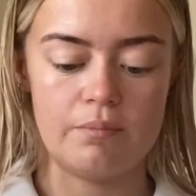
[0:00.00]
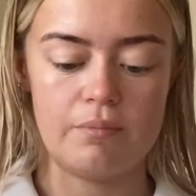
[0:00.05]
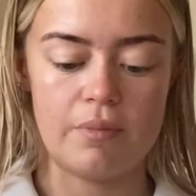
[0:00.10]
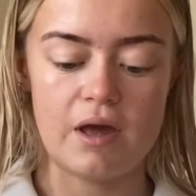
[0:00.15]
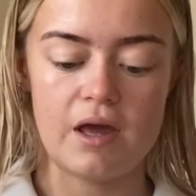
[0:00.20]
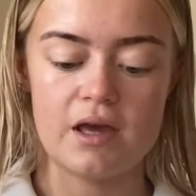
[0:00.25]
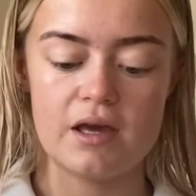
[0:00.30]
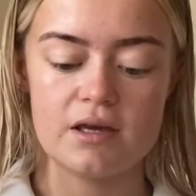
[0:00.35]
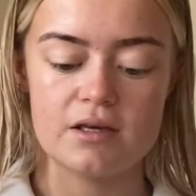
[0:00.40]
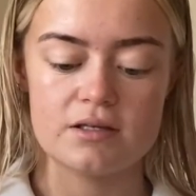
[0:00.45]

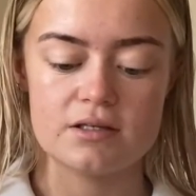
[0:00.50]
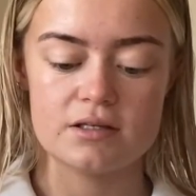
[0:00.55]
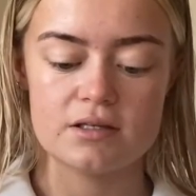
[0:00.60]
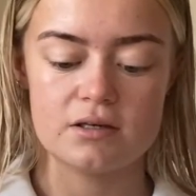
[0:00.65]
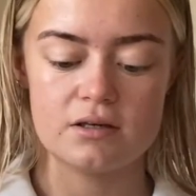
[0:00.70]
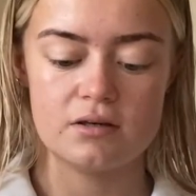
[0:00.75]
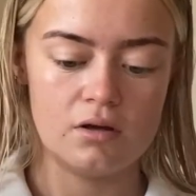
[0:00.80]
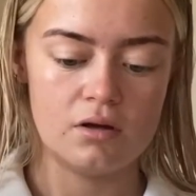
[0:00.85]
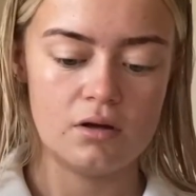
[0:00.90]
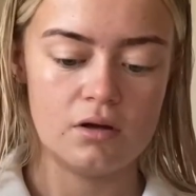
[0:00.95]
base
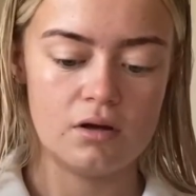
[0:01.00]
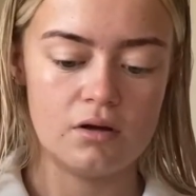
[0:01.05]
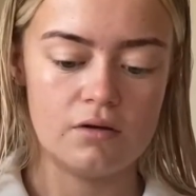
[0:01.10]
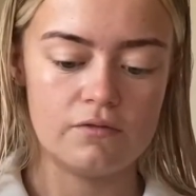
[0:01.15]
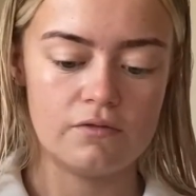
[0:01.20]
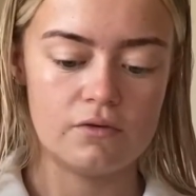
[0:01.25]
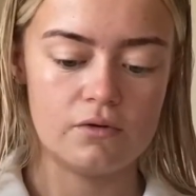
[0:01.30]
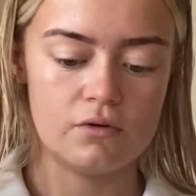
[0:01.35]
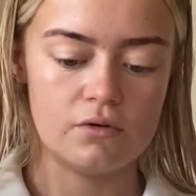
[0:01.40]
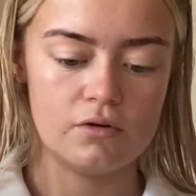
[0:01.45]
of
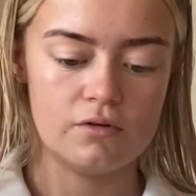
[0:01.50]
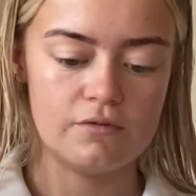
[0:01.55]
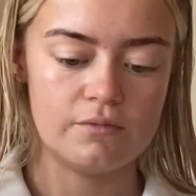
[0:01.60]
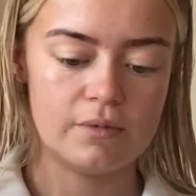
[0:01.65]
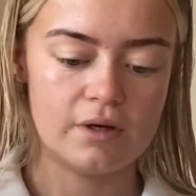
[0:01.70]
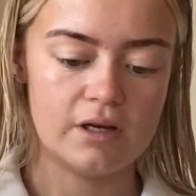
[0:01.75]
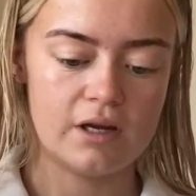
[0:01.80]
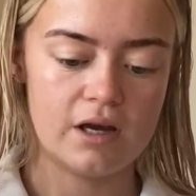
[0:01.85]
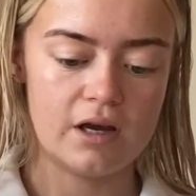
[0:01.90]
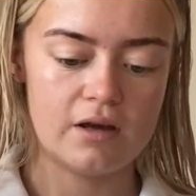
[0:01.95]
all of my
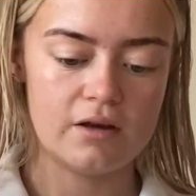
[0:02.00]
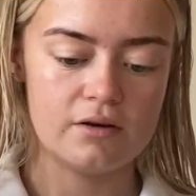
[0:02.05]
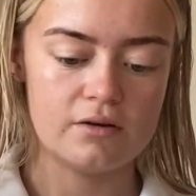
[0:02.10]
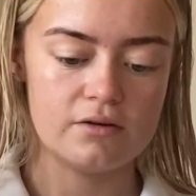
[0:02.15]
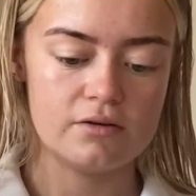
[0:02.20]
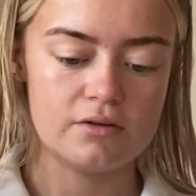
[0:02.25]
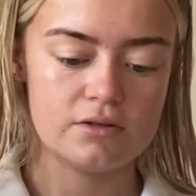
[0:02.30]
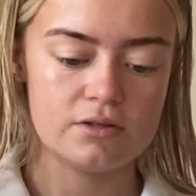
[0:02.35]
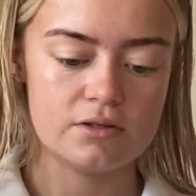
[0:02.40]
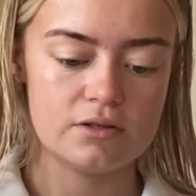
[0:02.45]

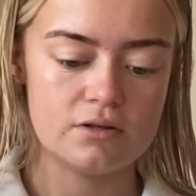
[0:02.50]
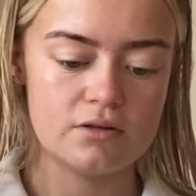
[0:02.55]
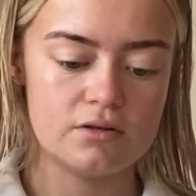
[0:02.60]
nails.